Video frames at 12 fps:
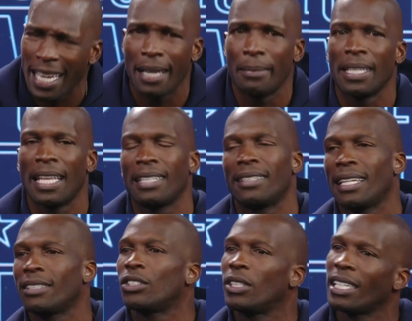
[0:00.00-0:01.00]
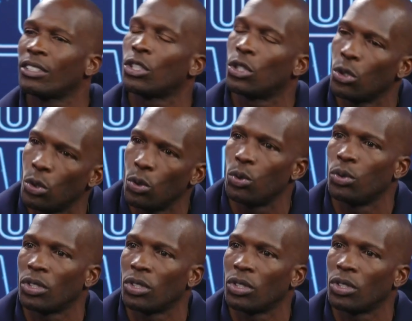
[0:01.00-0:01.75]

Yeah, man, that's huge.